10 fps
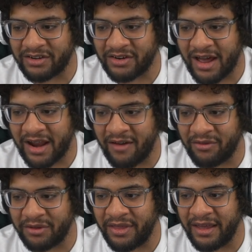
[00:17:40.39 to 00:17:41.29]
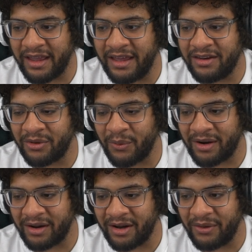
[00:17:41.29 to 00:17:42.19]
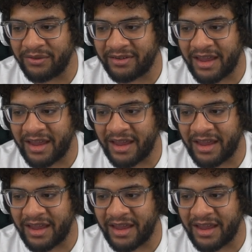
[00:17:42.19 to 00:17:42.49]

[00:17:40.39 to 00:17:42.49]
shot everything into where it goes.